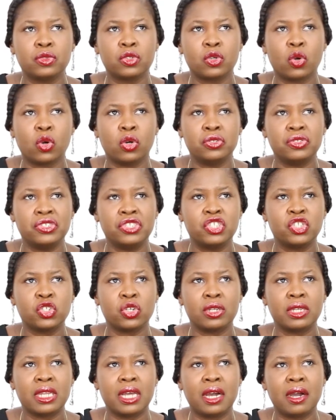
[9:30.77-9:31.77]

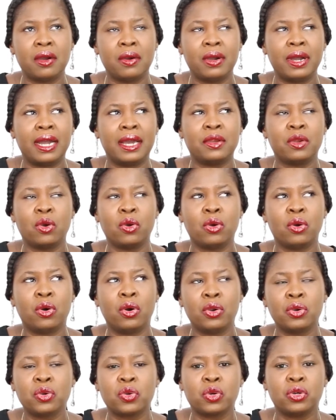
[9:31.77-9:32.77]
conditional and
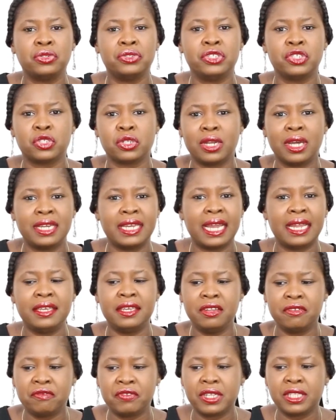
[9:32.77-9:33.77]
unconditional. There are
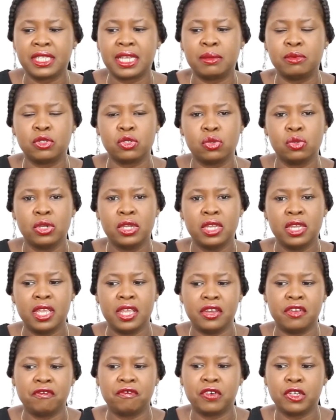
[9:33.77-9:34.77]
different types. So
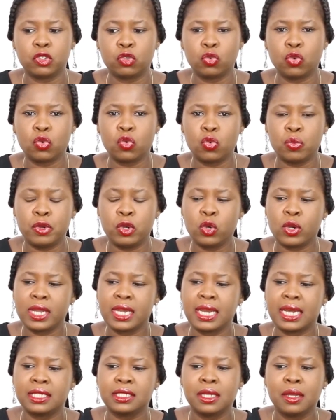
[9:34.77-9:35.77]
in the fourth week, we'll be
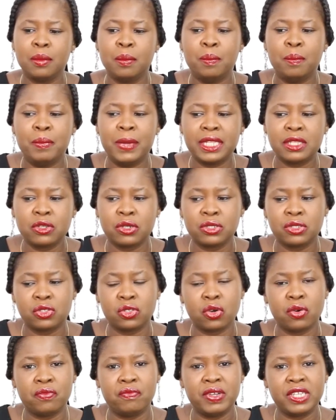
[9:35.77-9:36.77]
looking at methods
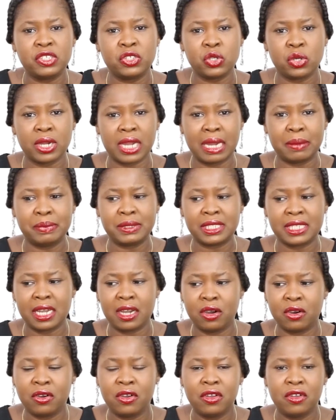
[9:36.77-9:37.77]
of venture
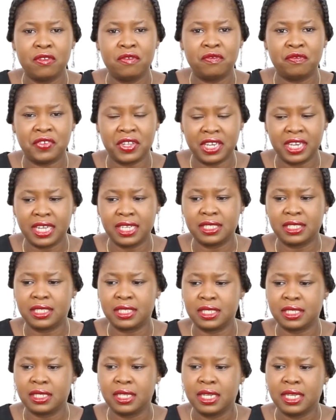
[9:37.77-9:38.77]
capital
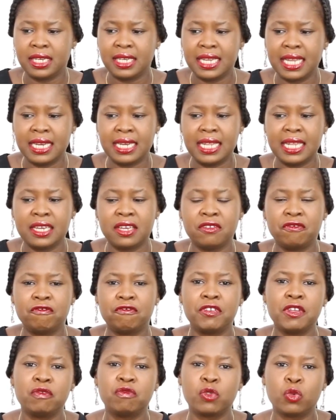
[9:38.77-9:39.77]
financing. Then in the
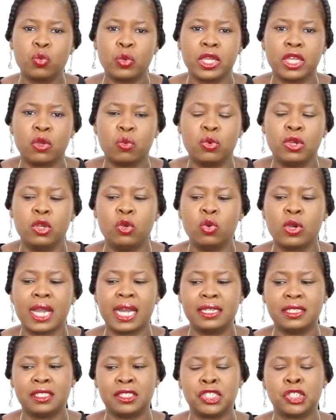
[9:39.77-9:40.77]
fifth week, we look
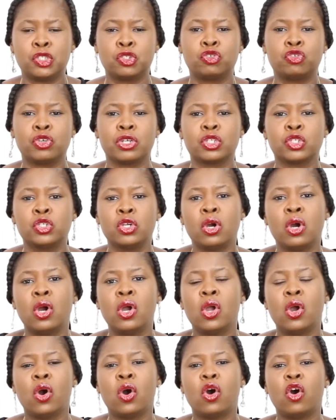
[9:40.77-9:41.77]
at the structure
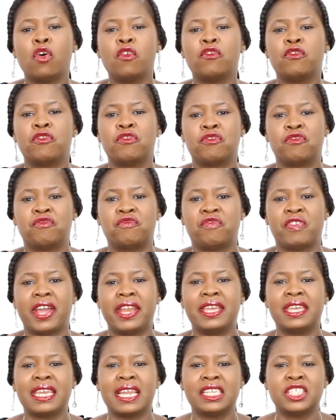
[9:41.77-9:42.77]
of
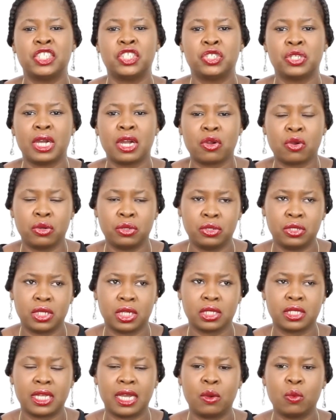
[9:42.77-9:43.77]
financial
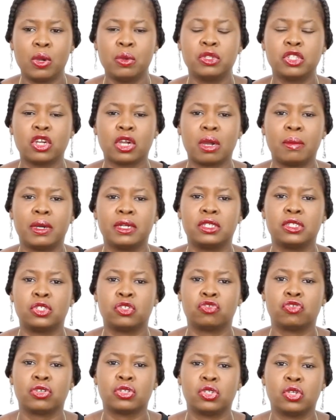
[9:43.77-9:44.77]
contract. And when we talk about the
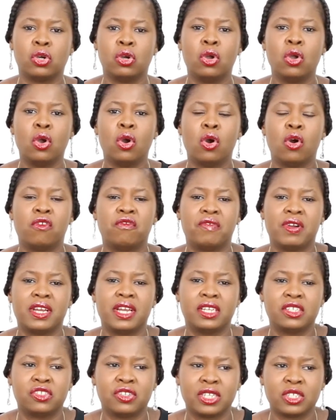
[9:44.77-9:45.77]
structure of
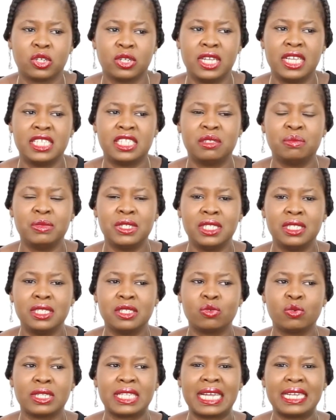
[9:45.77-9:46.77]
financial contract, it
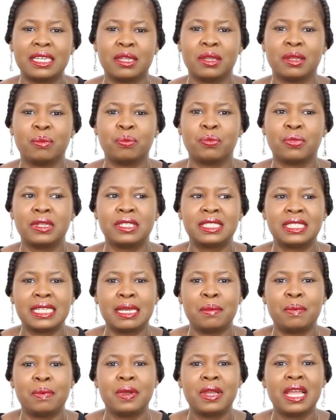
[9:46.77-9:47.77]
means what are the
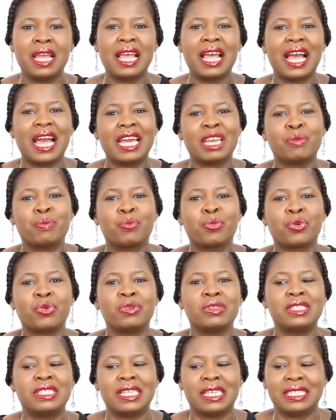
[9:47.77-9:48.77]
steps and
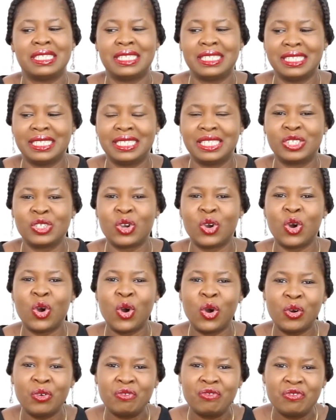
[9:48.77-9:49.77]
processes
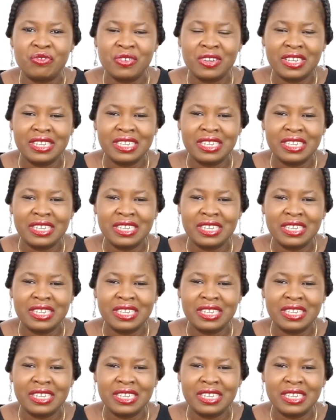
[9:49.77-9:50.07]
of